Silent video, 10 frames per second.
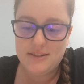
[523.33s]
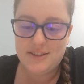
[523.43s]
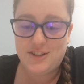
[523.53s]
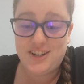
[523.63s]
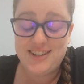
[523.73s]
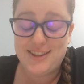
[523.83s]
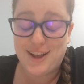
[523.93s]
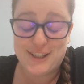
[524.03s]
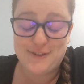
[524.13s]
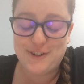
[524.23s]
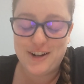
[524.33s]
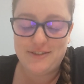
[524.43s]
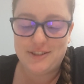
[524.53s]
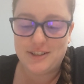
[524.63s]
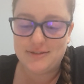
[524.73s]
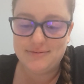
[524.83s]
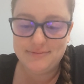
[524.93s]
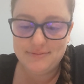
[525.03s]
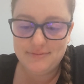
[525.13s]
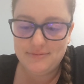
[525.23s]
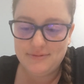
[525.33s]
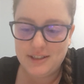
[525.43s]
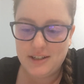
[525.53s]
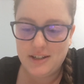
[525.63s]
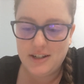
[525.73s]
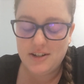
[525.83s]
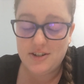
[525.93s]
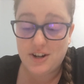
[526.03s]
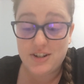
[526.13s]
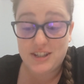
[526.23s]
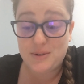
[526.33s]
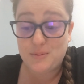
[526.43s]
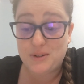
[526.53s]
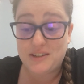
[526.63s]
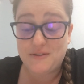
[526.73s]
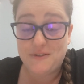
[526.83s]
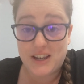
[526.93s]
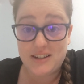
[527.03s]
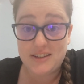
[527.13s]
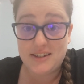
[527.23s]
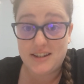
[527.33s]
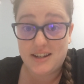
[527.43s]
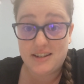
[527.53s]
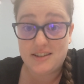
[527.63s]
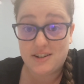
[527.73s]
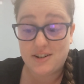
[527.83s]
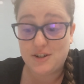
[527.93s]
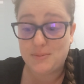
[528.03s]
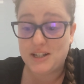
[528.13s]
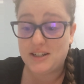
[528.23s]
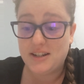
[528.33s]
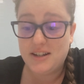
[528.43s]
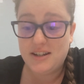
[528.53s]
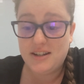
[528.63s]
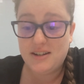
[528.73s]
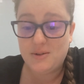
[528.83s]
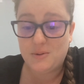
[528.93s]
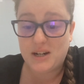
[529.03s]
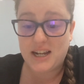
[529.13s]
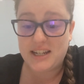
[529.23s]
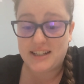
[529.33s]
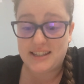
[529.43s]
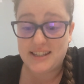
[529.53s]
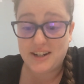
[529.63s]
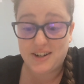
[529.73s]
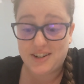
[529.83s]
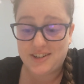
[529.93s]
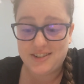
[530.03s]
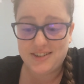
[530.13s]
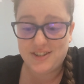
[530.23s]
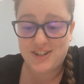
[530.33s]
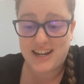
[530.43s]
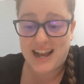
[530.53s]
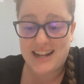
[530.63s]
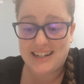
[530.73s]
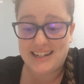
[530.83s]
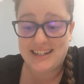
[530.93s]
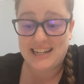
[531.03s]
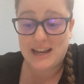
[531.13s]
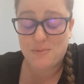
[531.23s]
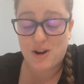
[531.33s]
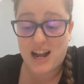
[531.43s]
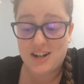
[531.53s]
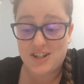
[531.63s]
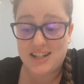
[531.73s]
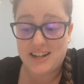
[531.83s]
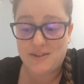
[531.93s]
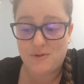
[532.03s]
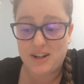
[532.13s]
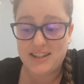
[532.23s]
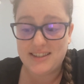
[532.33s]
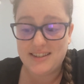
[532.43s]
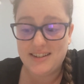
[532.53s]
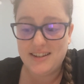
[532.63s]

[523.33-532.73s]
She is lost forever. Darcy was fixed in astonishment. When I consider, she added in a yet more agitated voice,